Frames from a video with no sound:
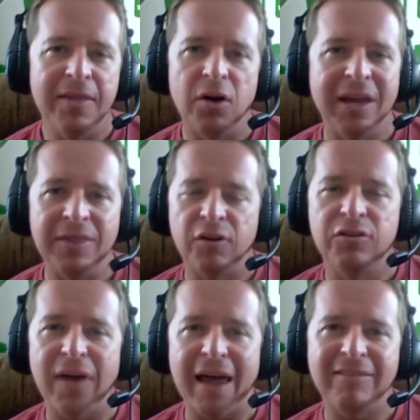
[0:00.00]
And they'll get
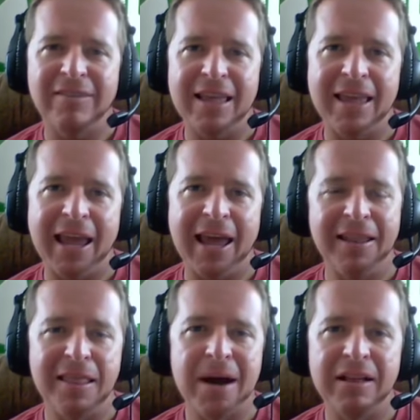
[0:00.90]
there as fast as they
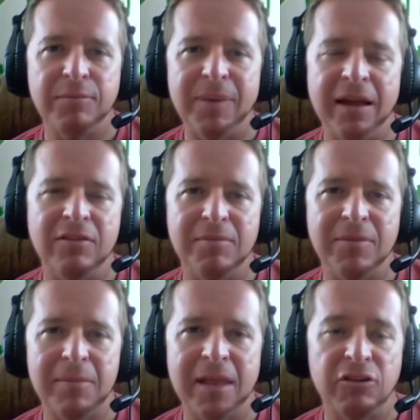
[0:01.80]
can, and they might spend
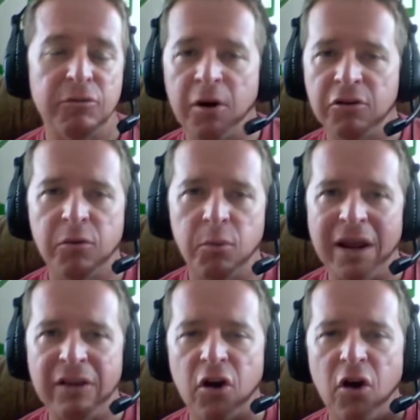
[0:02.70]
some time in national parks
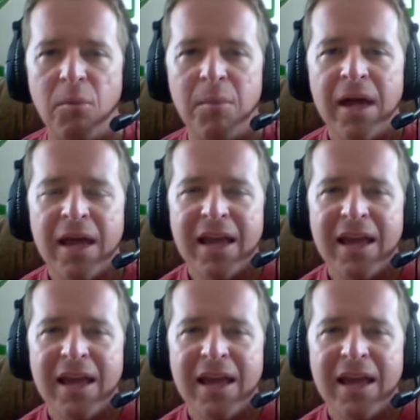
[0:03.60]
and race home.